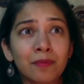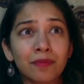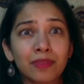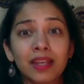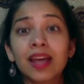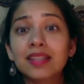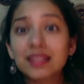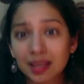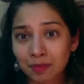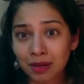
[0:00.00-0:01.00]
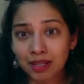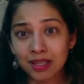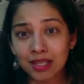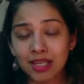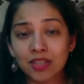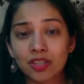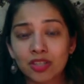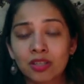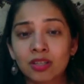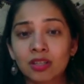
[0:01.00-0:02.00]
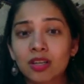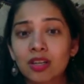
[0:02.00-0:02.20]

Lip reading: yes, get medical attention.